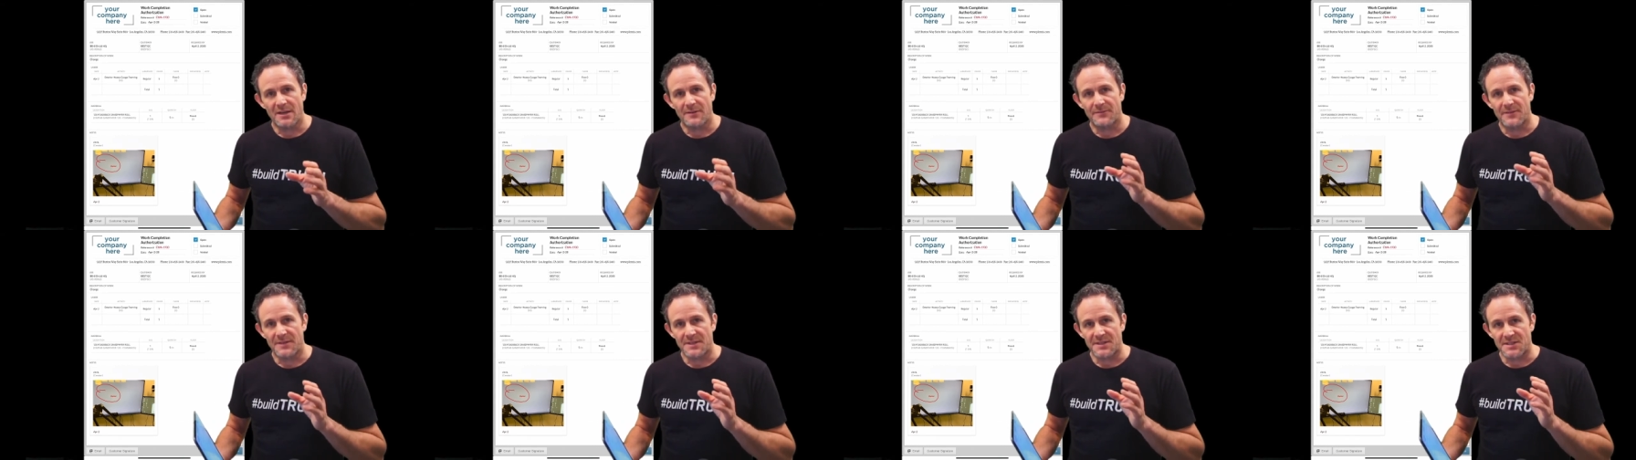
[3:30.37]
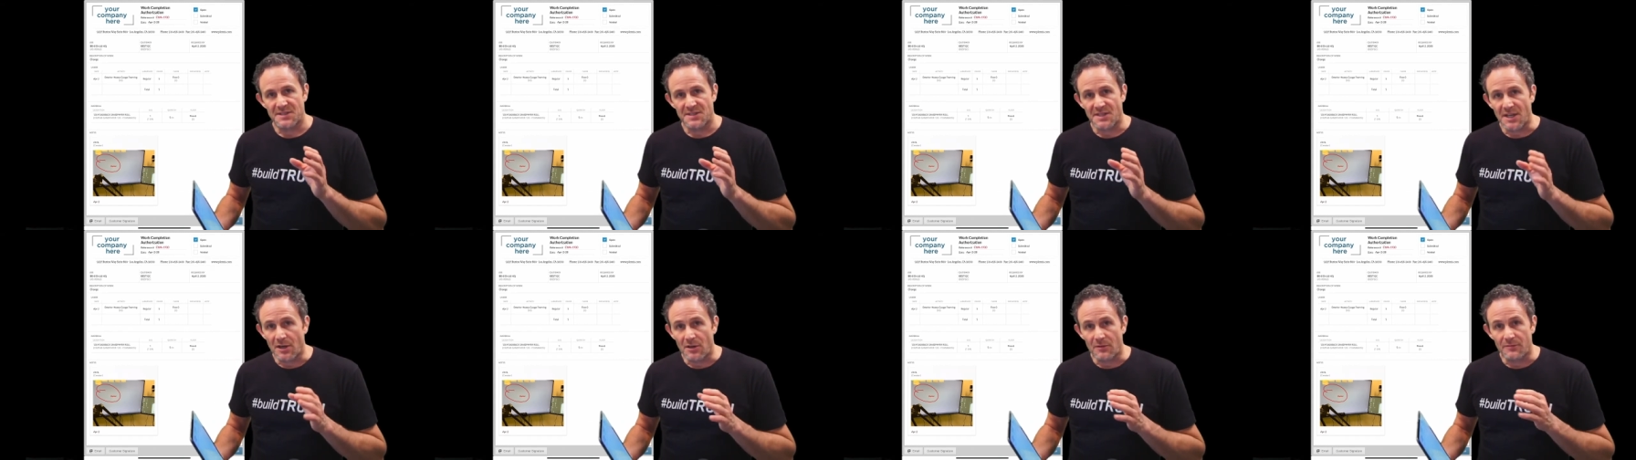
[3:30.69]

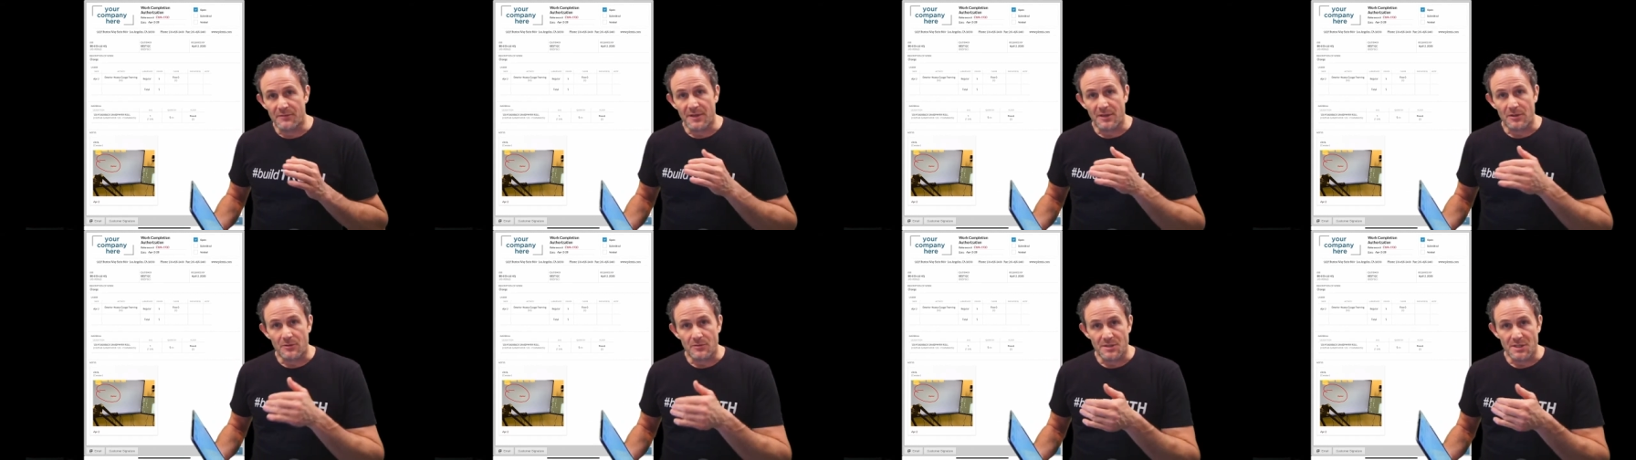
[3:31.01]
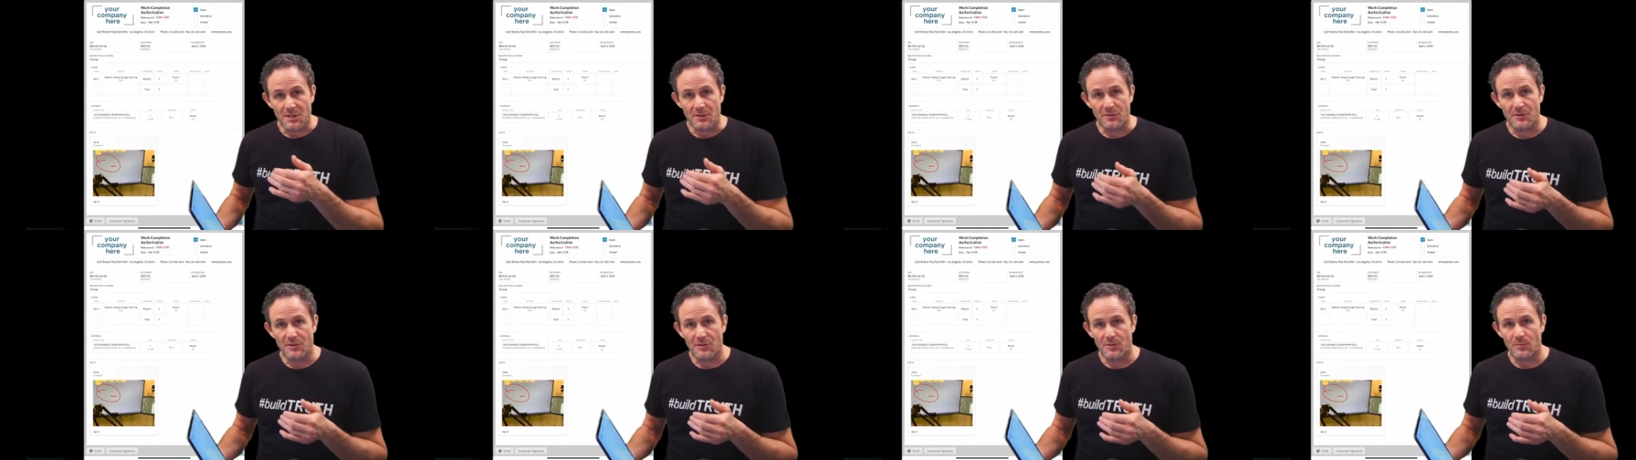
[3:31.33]
itself that goes out
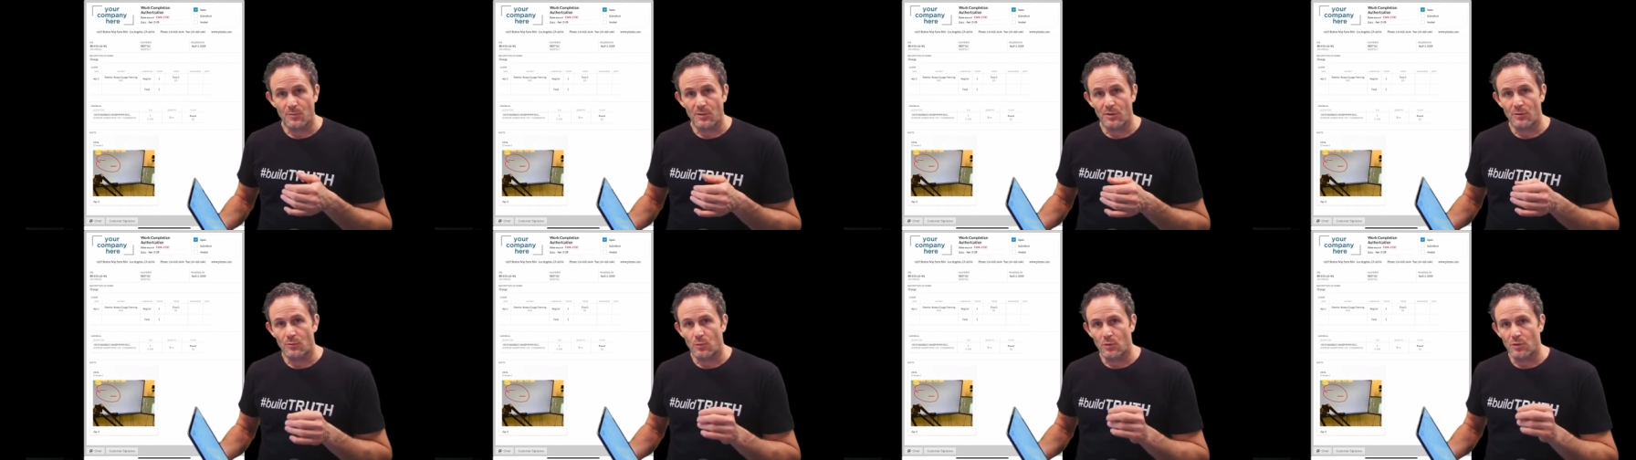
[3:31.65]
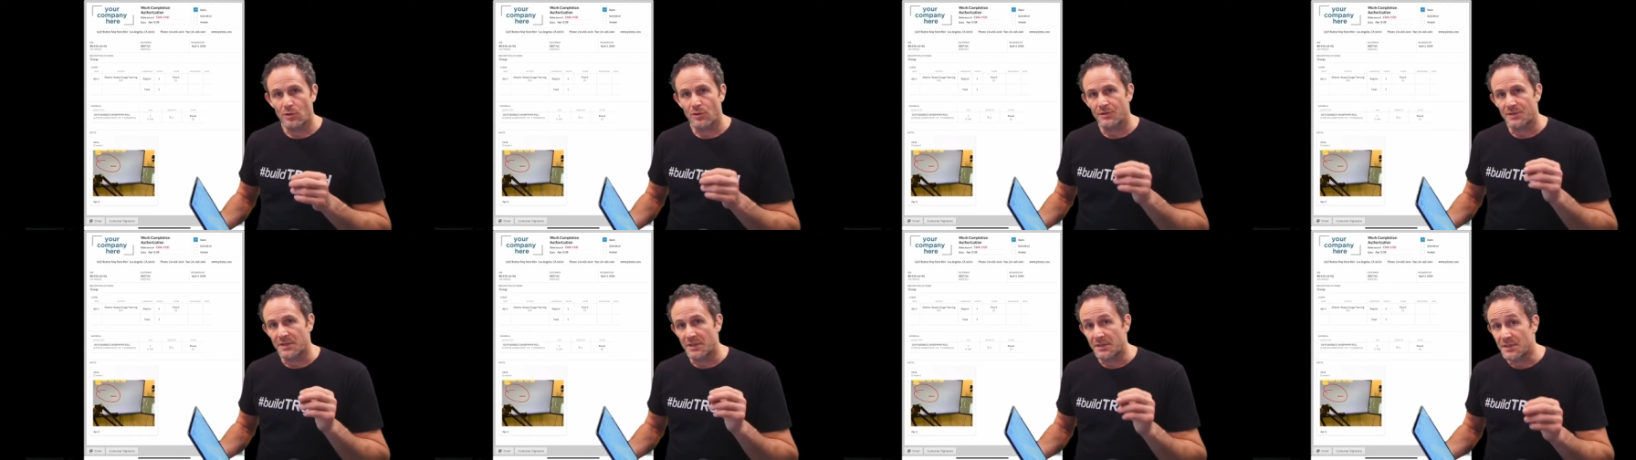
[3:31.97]
into the real
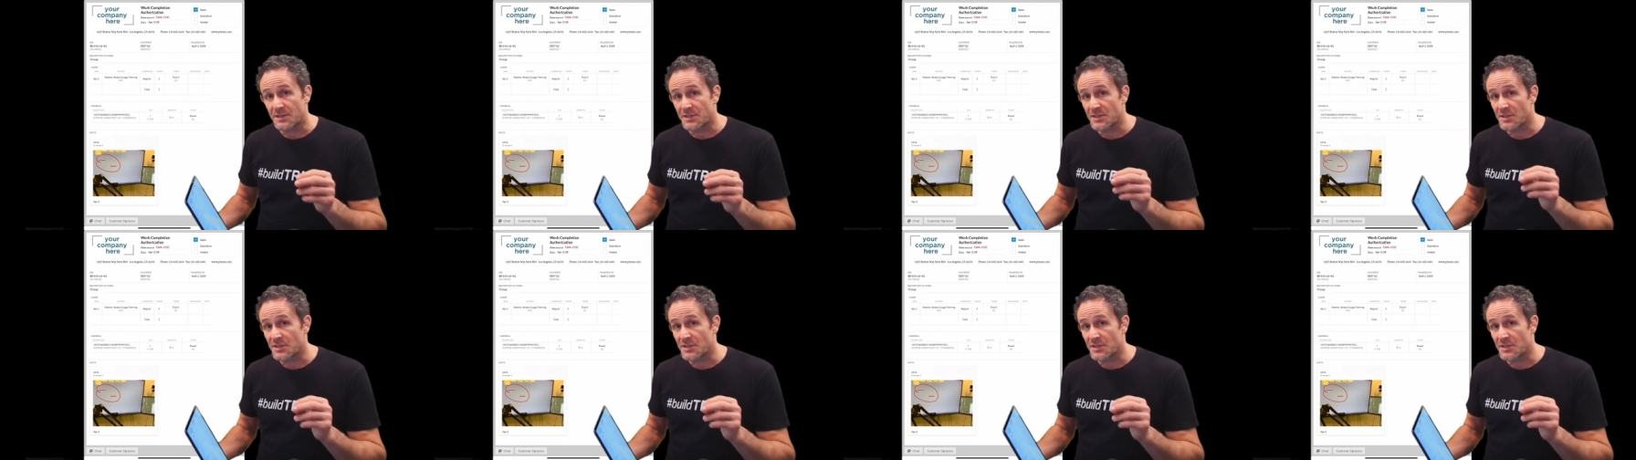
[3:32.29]
world. And this